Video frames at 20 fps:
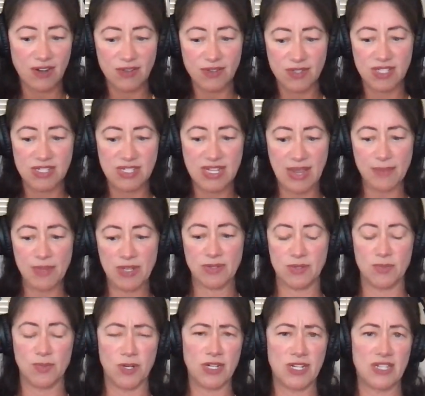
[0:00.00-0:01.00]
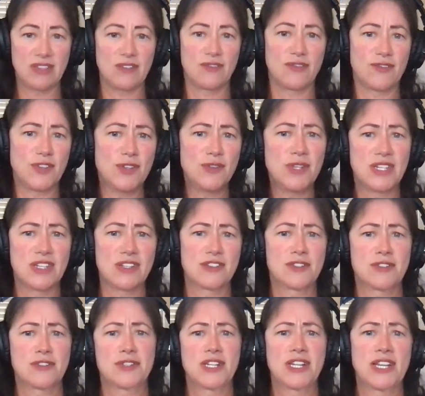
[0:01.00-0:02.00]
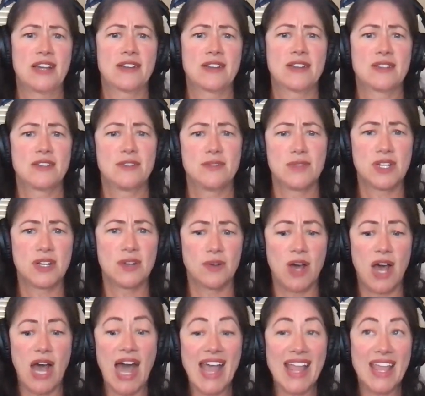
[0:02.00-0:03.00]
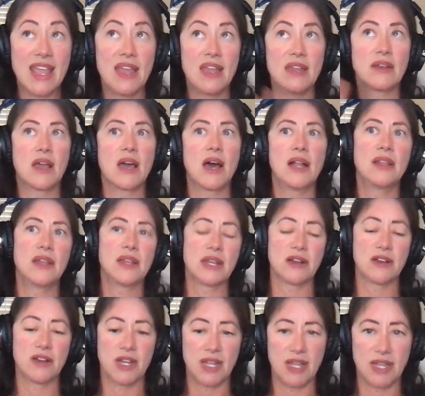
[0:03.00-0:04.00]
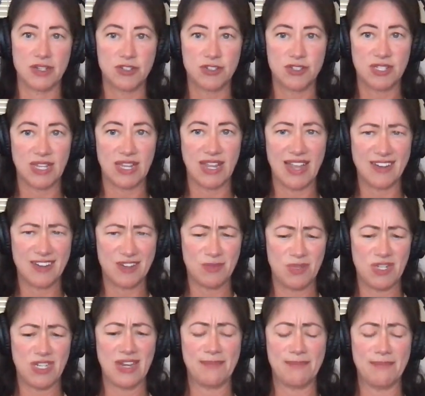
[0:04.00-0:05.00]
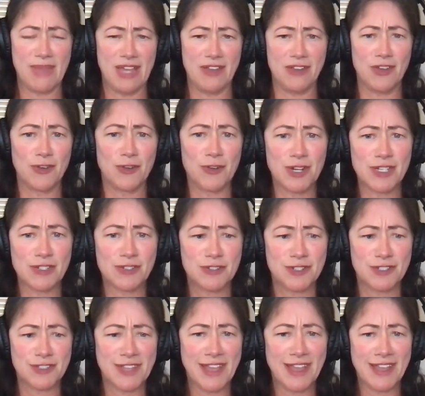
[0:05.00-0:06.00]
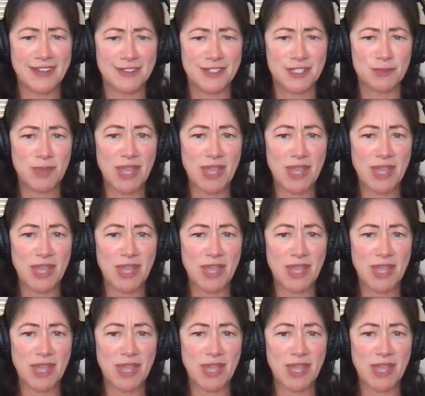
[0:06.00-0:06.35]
You know, at the time I was working in the food industry, how could you, you know, high end culinary, I should say, how can you be malnourished in that mm-hmm.